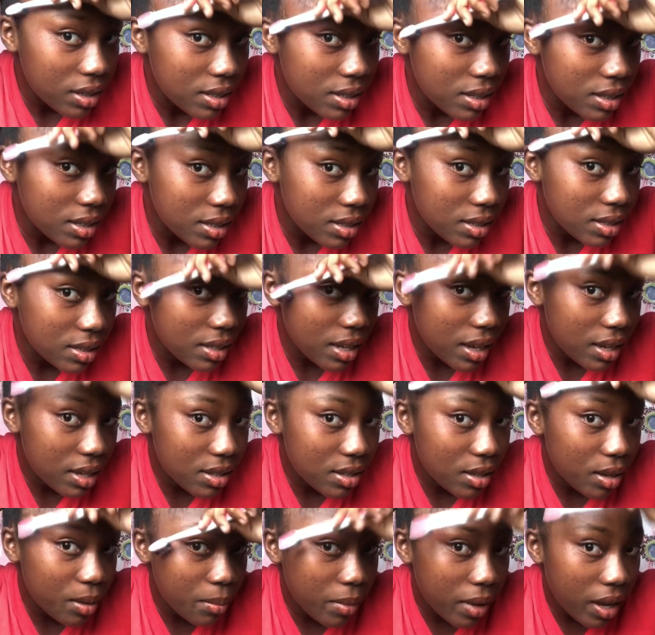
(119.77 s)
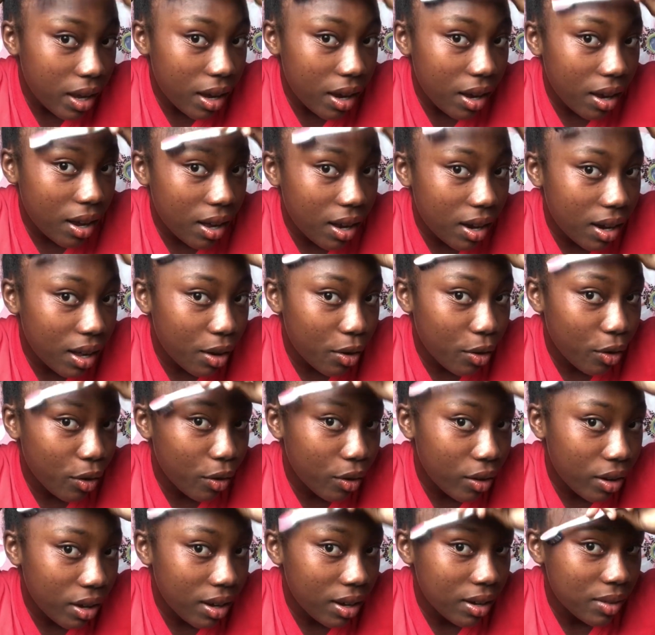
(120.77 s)
Stick some here all
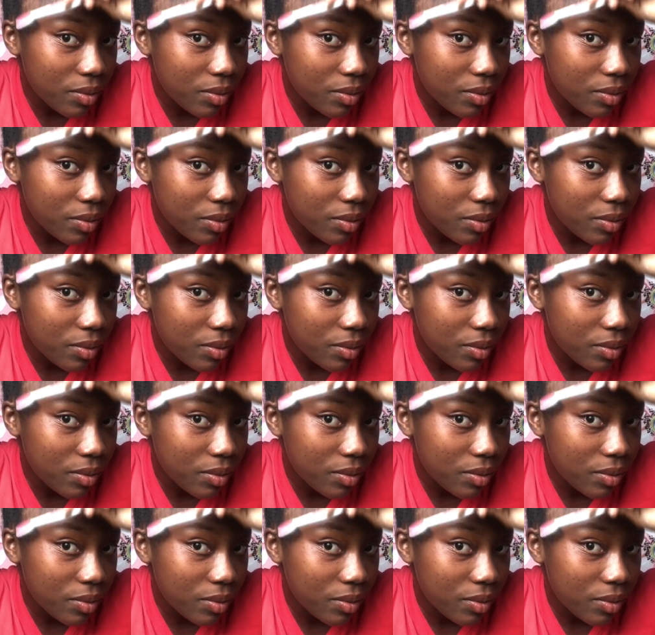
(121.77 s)
around.